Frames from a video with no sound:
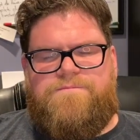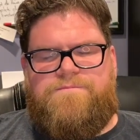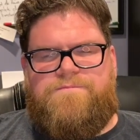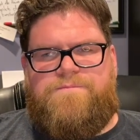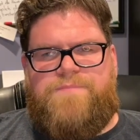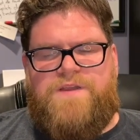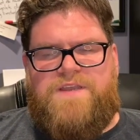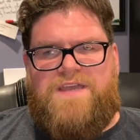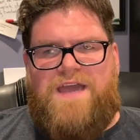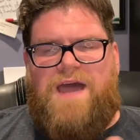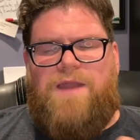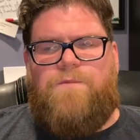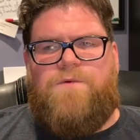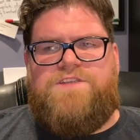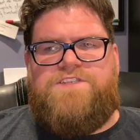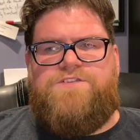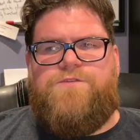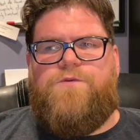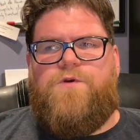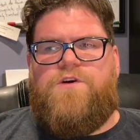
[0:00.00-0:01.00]
But God
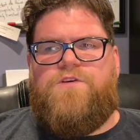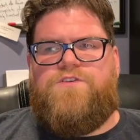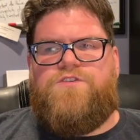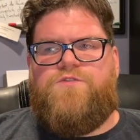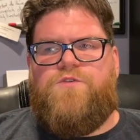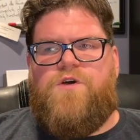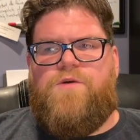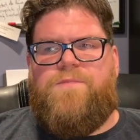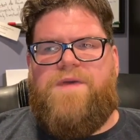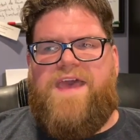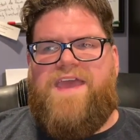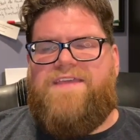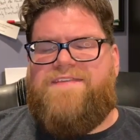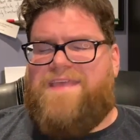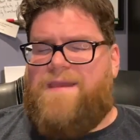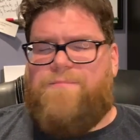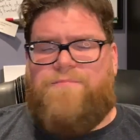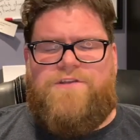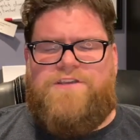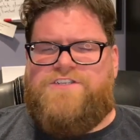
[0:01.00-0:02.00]
wants you to obey.
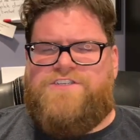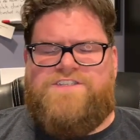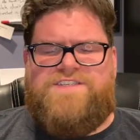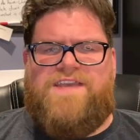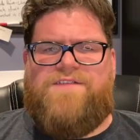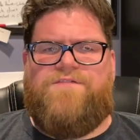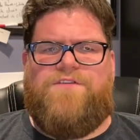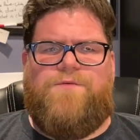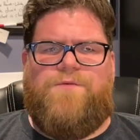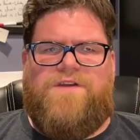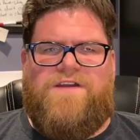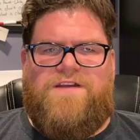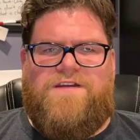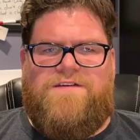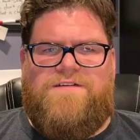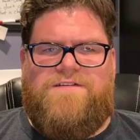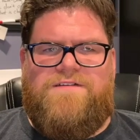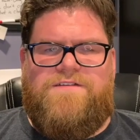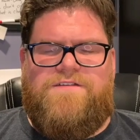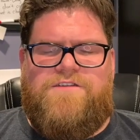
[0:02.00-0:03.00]
That preaches everywhere.
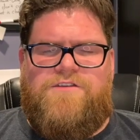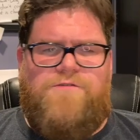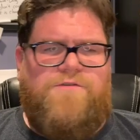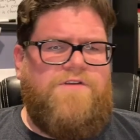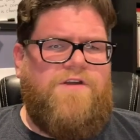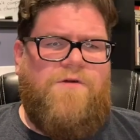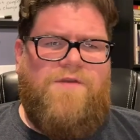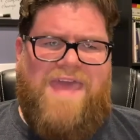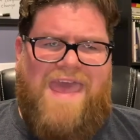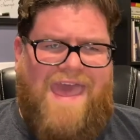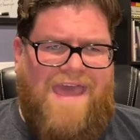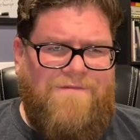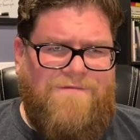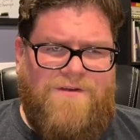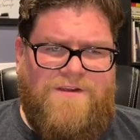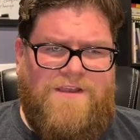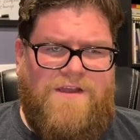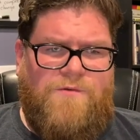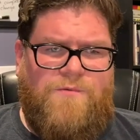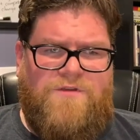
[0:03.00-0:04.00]
You can go to
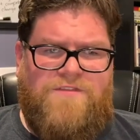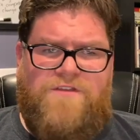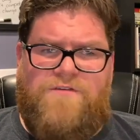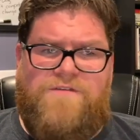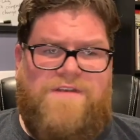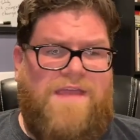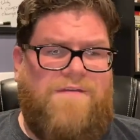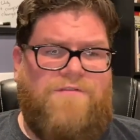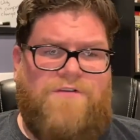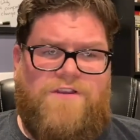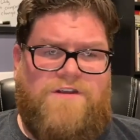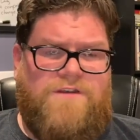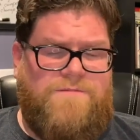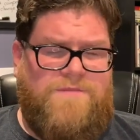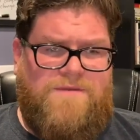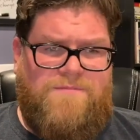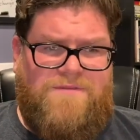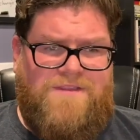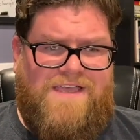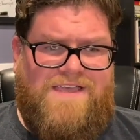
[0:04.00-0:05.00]
Africa where they're never going to
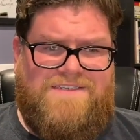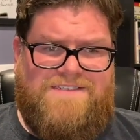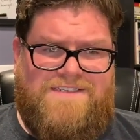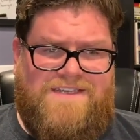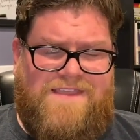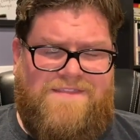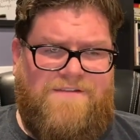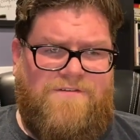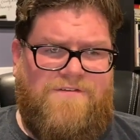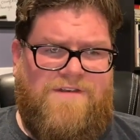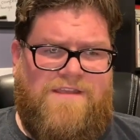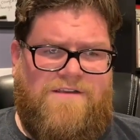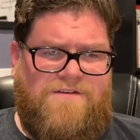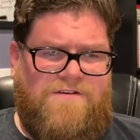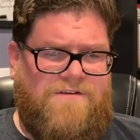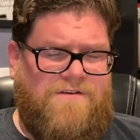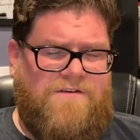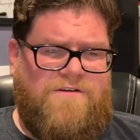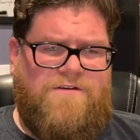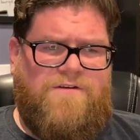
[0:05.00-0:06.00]
be blessed and they're
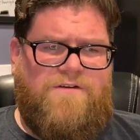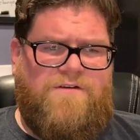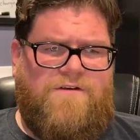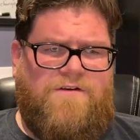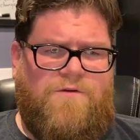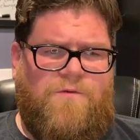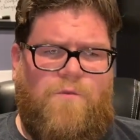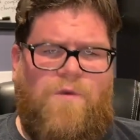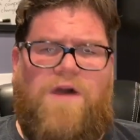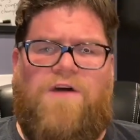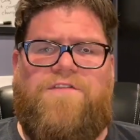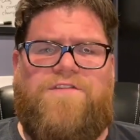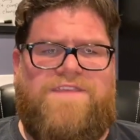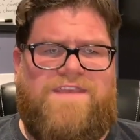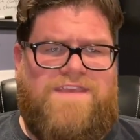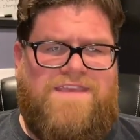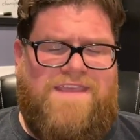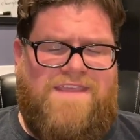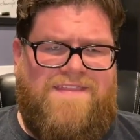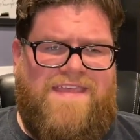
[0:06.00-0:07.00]
or
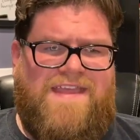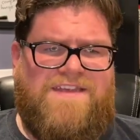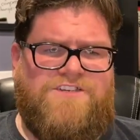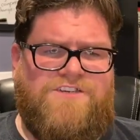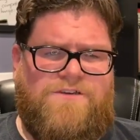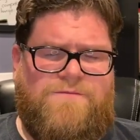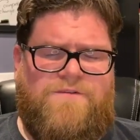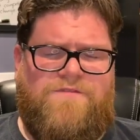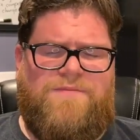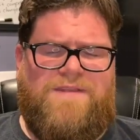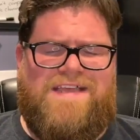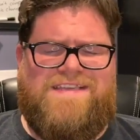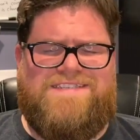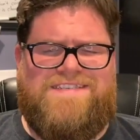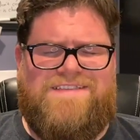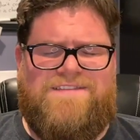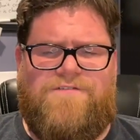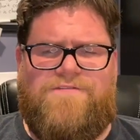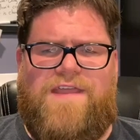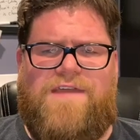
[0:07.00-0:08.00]
wealthy in that term of
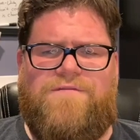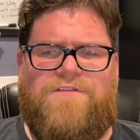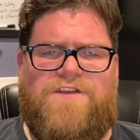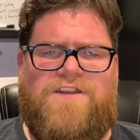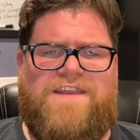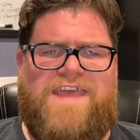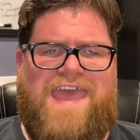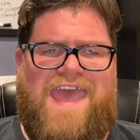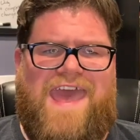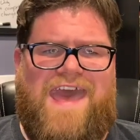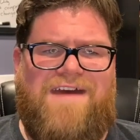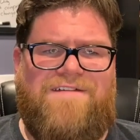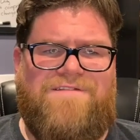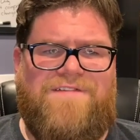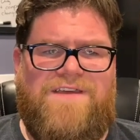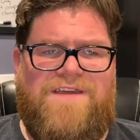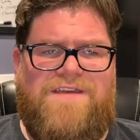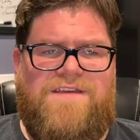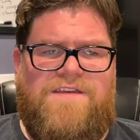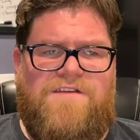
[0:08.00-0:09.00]
blessing. They're never going to have
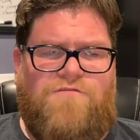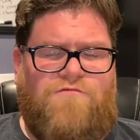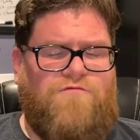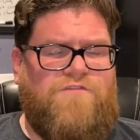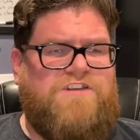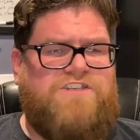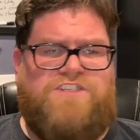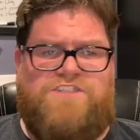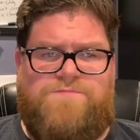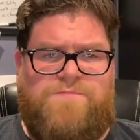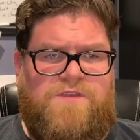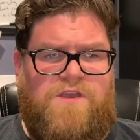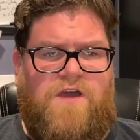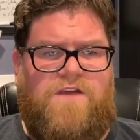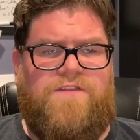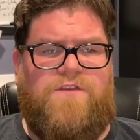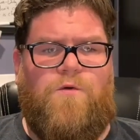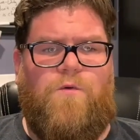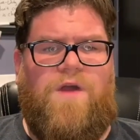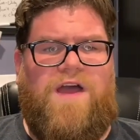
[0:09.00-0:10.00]
riches
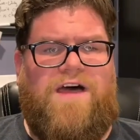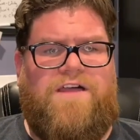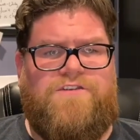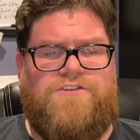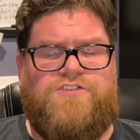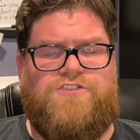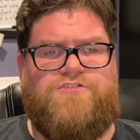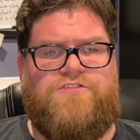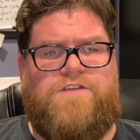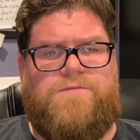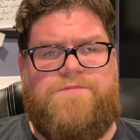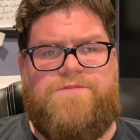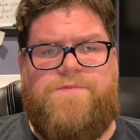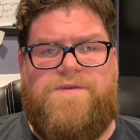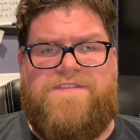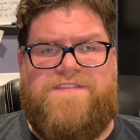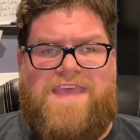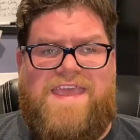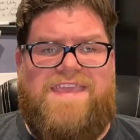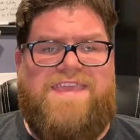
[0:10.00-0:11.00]
beyond their wildest dreams,
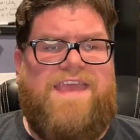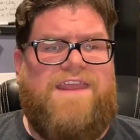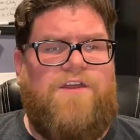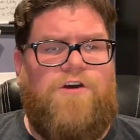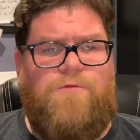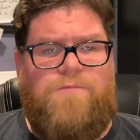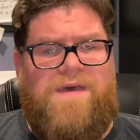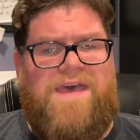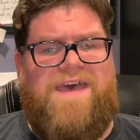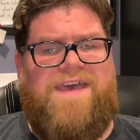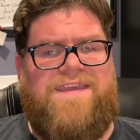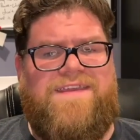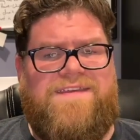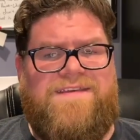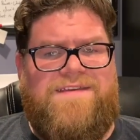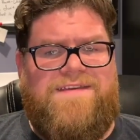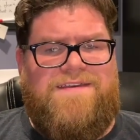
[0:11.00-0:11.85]
but they can obey